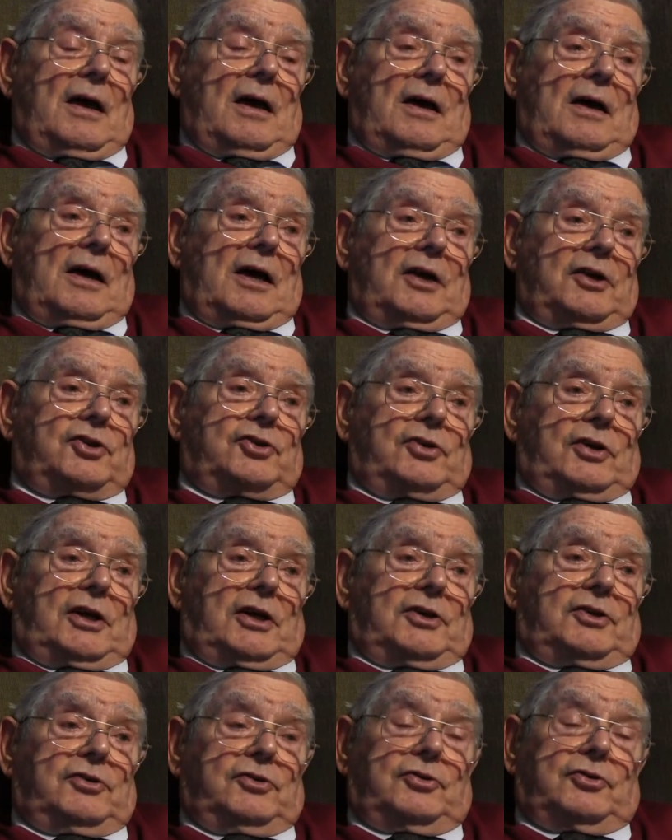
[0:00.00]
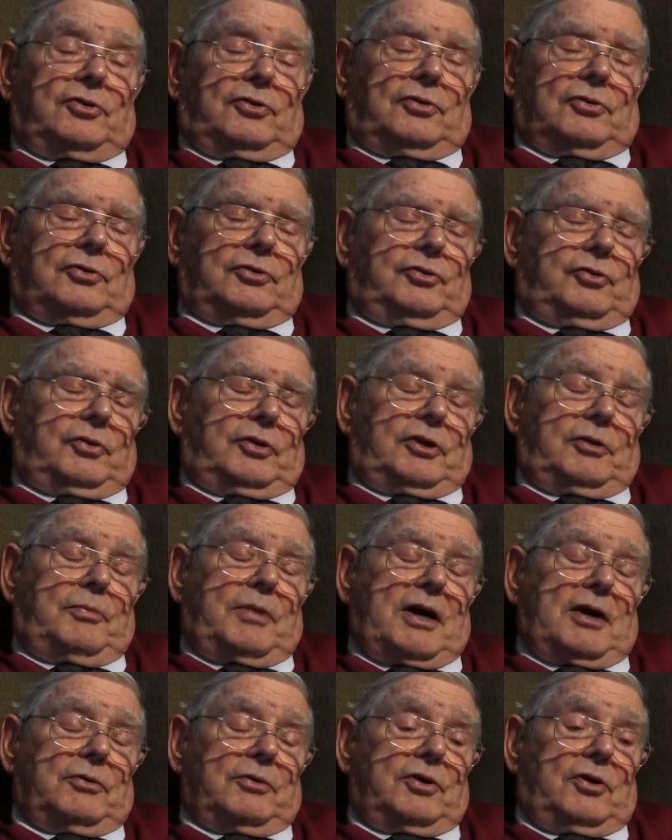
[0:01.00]
I tried to talk to her
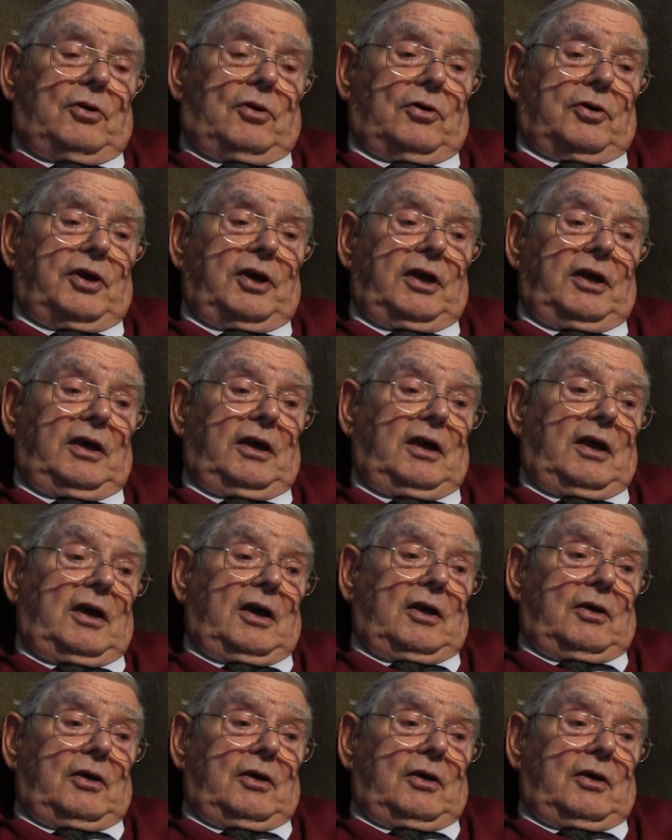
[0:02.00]
about hockey,